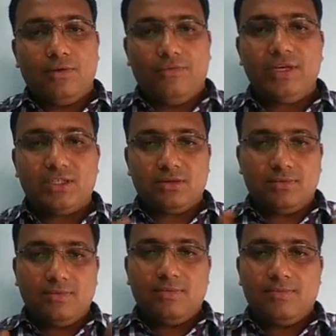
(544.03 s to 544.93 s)
which
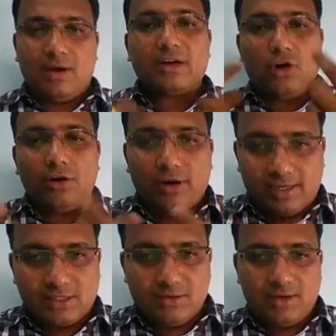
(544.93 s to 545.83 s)
are
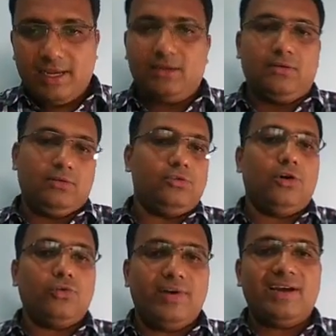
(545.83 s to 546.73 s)
contrast, like you have
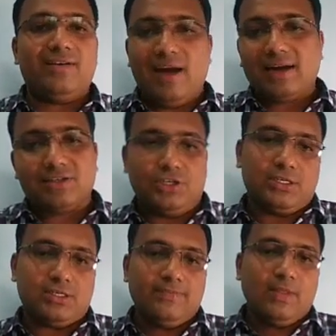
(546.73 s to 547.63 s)
to wear a dark
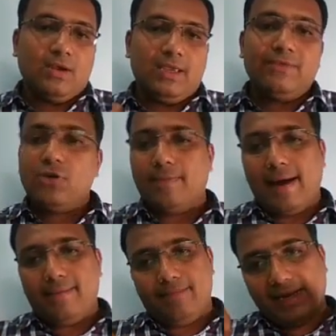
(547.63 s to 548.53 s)
shirts. If your
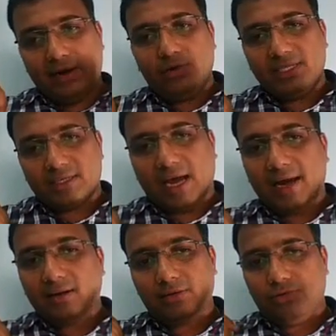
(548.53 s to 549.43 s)
background is a dark,
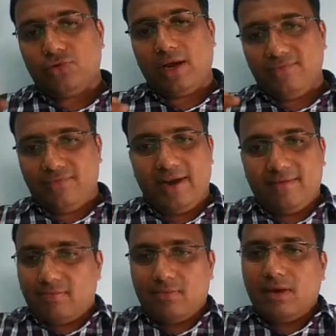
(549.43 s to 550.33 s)
you can wear
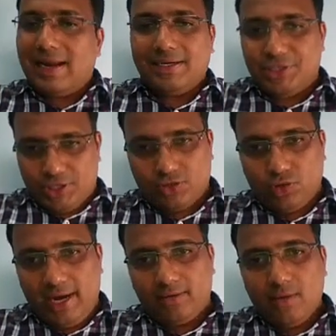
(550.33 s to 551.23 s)
a light shirt, so
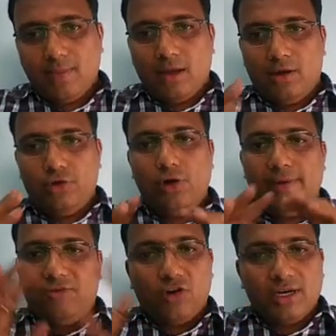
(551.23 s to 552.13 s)
that you will be
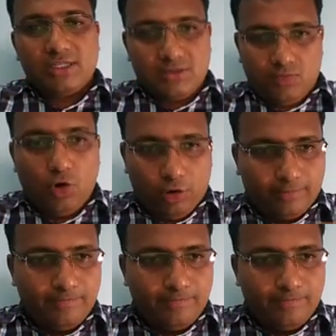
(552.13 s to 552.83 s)
focused more.